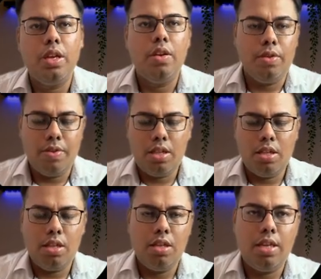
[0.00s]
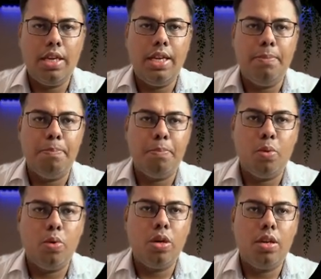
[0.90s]
we will
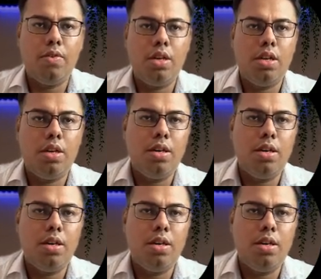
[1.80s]
import our